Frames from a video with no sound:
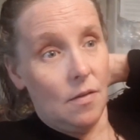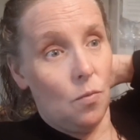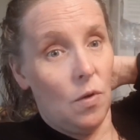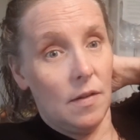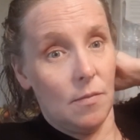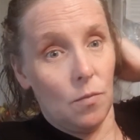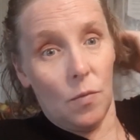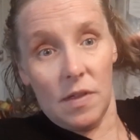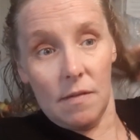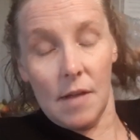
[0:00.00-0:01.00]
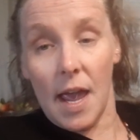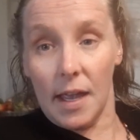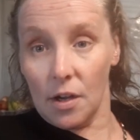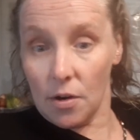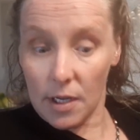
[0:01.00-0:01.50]
One with
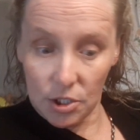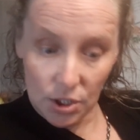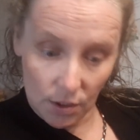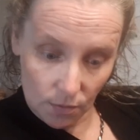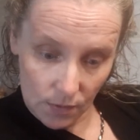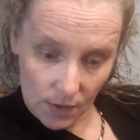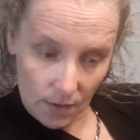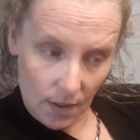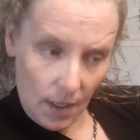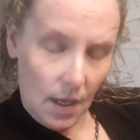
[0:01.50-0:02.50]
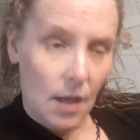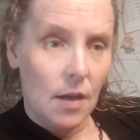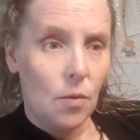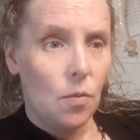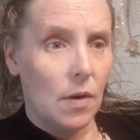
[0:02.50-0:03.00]
anger issues.
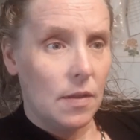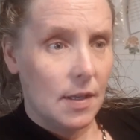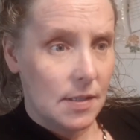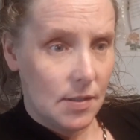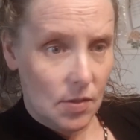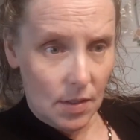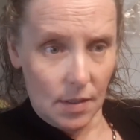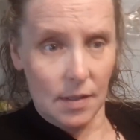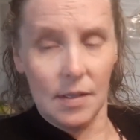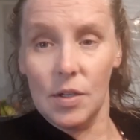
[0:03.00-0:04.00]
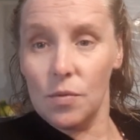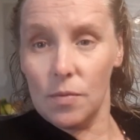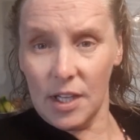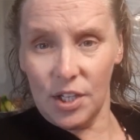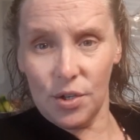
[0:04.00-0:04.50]
One that's
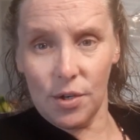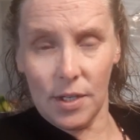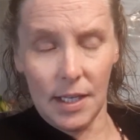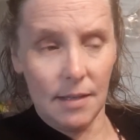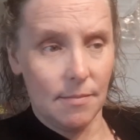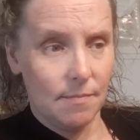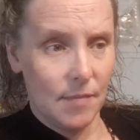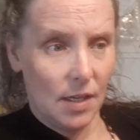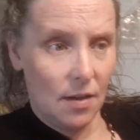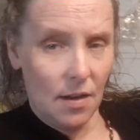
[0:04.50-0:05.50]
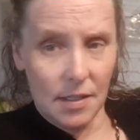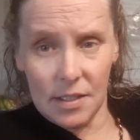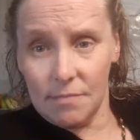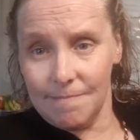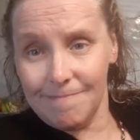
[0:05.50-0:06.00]
really nerdy and kind of